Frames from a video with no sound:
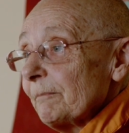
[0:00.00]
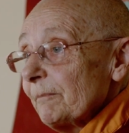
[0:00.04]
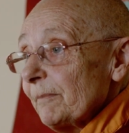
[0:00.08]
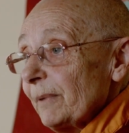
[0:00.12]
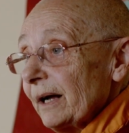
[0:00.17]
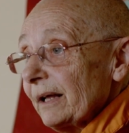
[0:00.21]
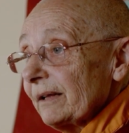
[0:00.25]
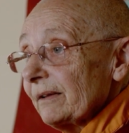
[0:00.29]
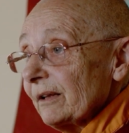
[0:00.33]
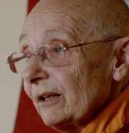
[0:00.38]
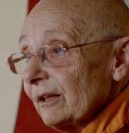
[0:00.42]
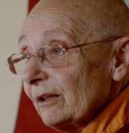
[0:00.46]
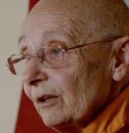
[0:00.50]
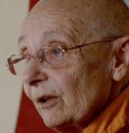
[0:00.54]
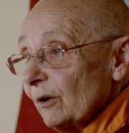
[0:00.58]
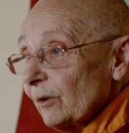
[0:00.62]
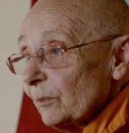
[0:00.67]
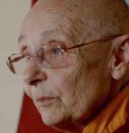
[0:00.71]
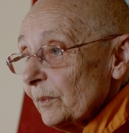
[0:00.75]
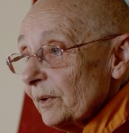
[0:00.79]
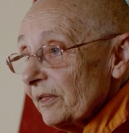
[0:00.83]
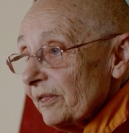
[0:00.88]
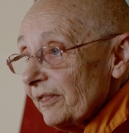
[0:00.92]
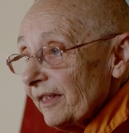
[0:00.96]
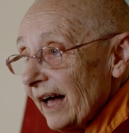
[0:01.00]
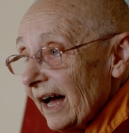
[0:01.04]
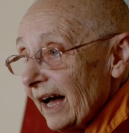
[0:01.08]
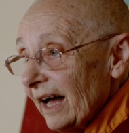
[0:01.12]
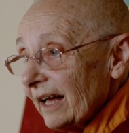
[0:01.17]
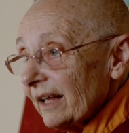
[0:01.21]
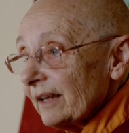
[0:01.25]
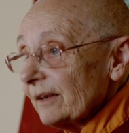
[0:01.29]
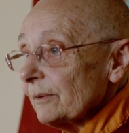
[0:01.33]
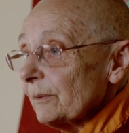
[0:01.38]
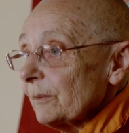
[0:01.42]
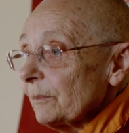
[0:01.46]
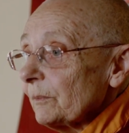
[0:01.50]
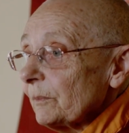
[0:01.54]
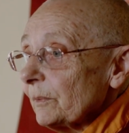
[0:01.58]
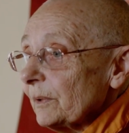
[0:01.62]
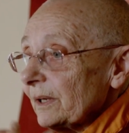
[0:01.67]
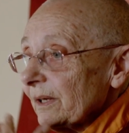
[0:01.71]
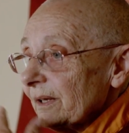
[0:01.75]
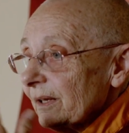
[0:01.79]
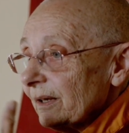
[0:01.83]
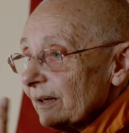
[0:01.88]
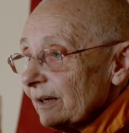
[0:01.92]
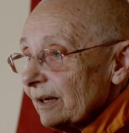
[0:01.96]
But along with that,
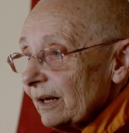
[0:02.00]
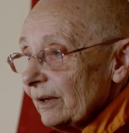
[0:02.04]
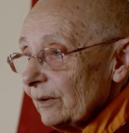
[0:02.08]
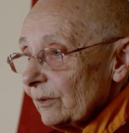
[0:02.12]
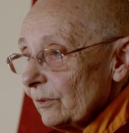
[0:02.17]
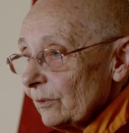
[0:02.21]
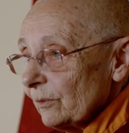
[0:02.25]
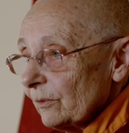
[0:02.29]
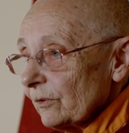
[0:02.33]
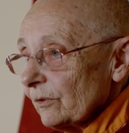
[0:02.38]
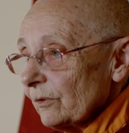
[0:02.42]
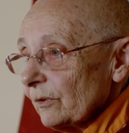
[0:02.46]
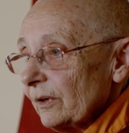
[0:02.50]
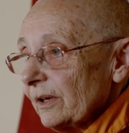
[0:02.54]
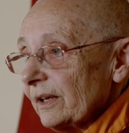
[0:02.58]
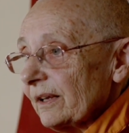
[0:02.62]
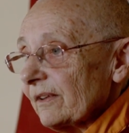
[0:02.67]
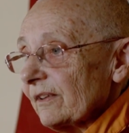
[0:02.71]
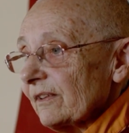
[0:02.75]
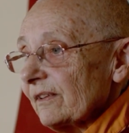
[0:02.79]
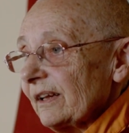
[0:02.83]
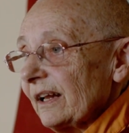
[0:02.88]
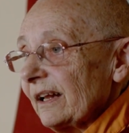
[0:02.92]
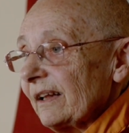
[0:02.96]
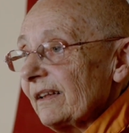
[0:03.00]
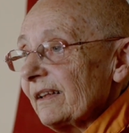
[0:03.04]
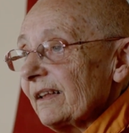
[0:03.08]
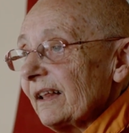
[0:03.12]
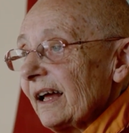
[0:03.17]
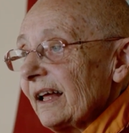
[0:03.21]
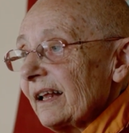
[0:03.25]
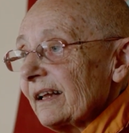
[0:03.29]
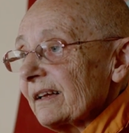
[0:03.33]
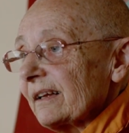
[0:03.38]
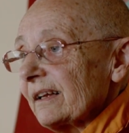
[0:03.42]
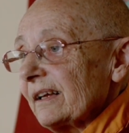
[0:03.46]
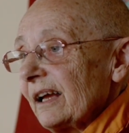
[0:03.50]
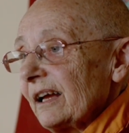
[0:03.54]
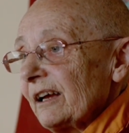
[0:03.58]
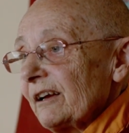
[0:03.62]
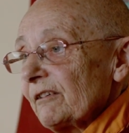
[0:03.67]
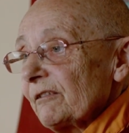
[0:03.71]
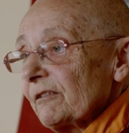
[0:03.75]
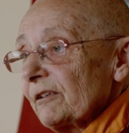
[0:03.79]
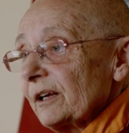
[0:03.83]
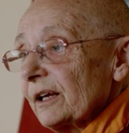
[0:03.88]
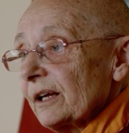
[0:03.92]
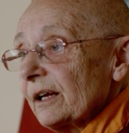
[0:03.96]
we can also extend that
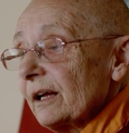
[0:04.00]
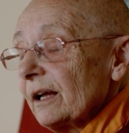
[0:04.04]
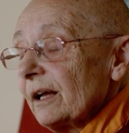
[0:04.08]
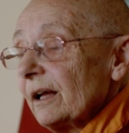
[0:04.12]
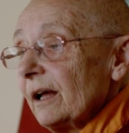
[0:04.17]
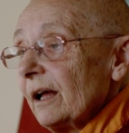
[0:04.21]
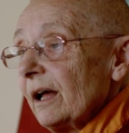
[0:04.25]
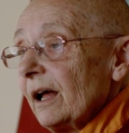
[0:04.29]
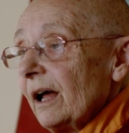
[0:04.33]
caring